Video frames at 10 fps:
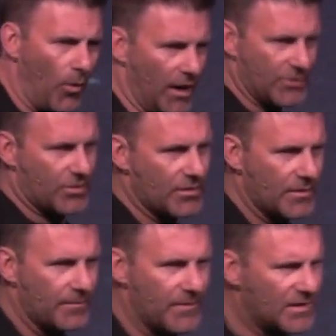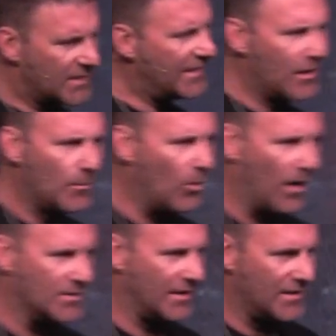watch. It's a terrible
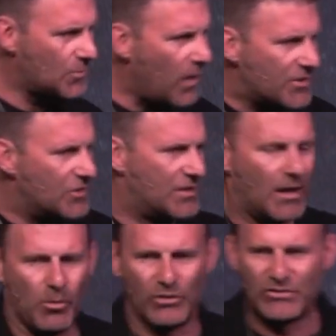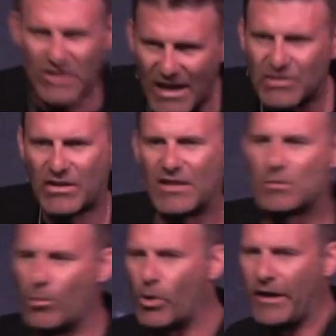watch. Like, this watch is terrible. Just this
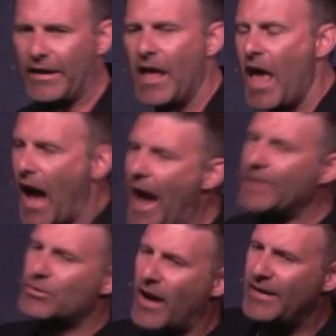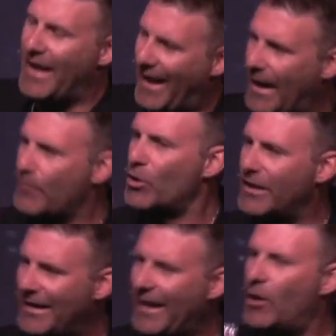morning, I tried to hammer a
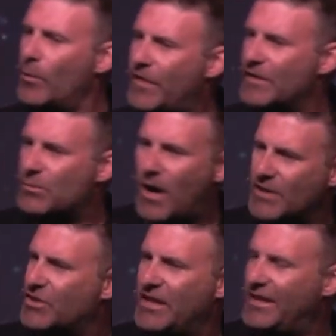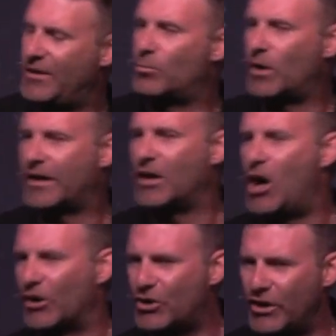nail with this watch, and it didn't work at
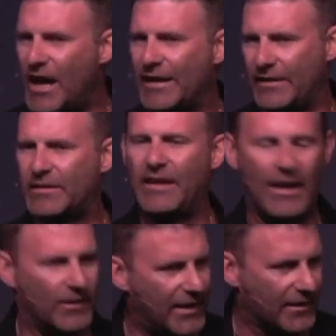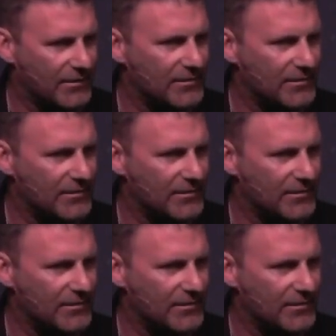all. It could not get the nail in.